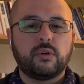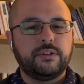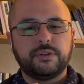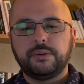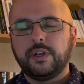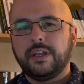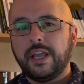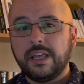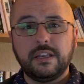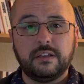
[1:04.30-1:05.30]
you do
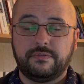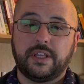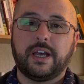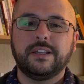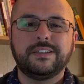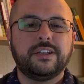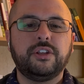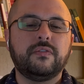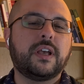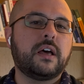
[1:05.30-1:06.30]
any of that,
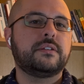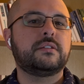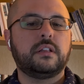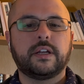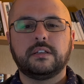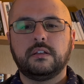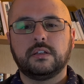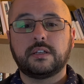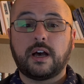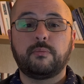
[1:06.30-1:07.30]
you've got to select the
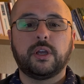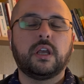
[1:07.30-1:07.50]
topic.